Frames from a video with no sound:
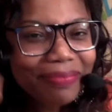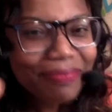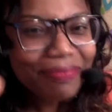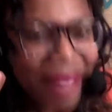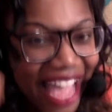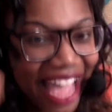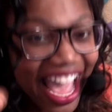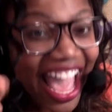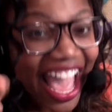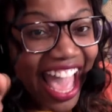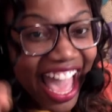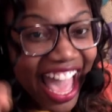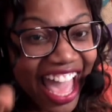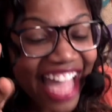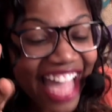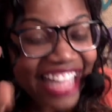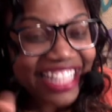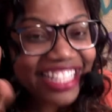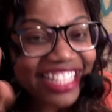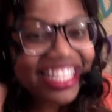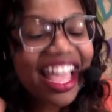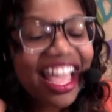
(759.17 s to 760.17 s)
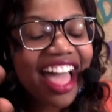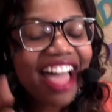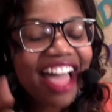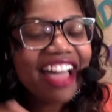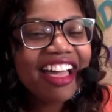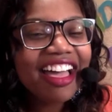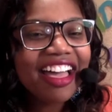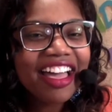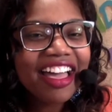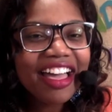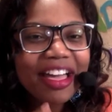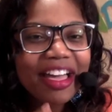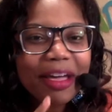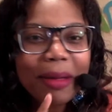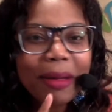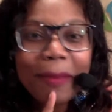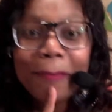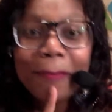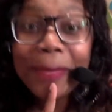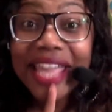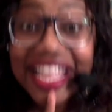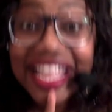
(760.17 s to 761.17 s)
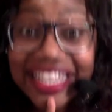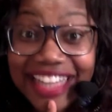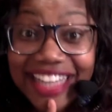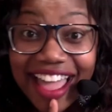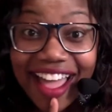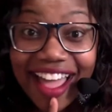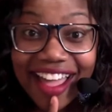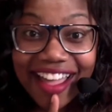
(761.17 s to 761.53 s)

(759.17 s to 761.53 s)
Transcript: Panda. Panda.